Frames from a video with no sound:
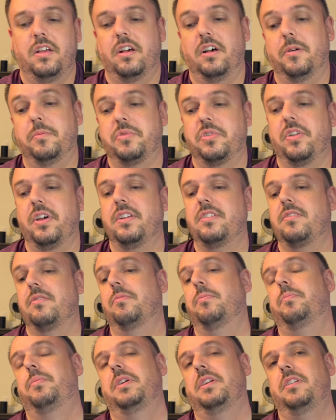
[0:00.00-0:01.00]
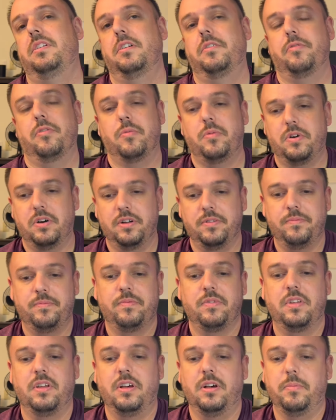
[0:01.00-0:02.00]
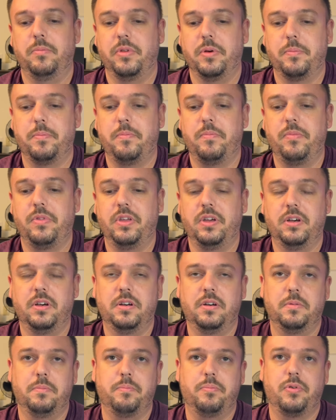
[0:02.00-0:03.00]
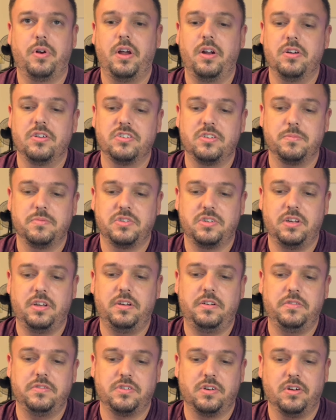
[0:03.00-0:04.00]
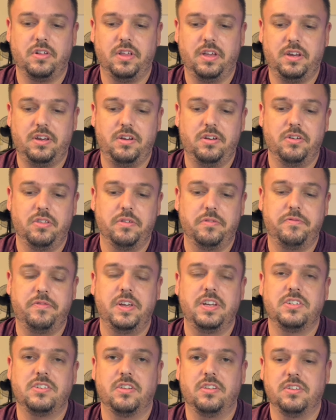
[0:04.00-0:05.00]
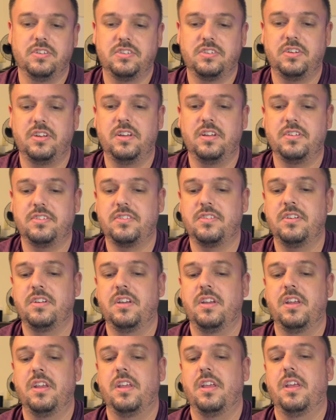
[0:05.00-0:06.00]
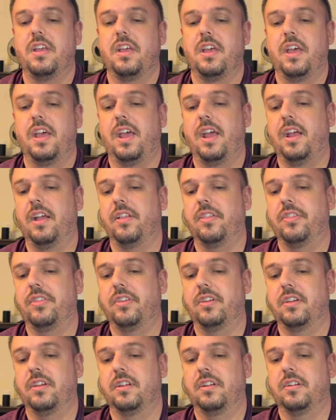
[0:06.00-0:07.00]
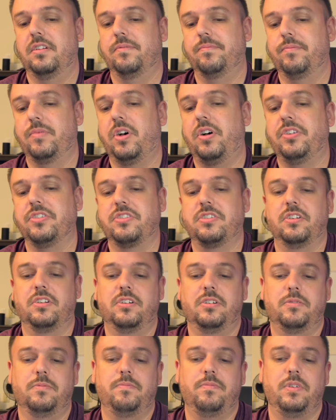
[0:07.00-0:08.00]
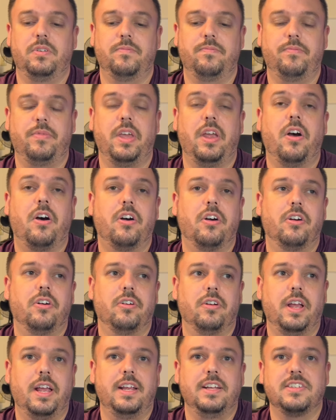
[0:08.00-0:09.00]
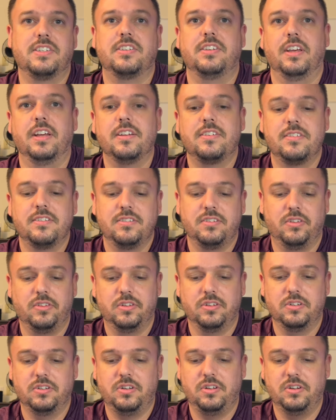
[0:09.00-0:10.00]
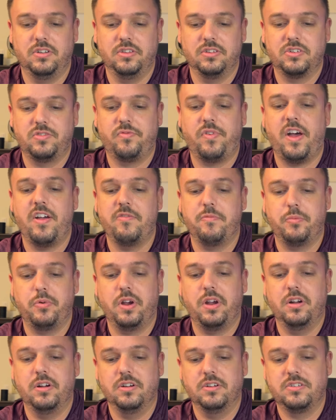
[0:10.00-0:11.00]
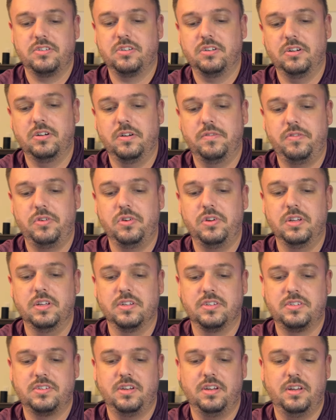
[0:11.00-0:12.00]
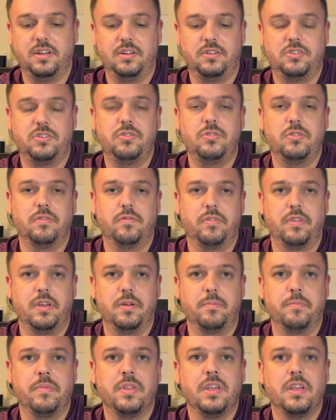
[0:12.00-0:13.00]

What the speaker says: So that's a big deal for one. The Praetors themselves are like, you know, the face of the set. And then also they are a set. So there, you know, there's 5 Praetors. So if you get, say, 2 of them,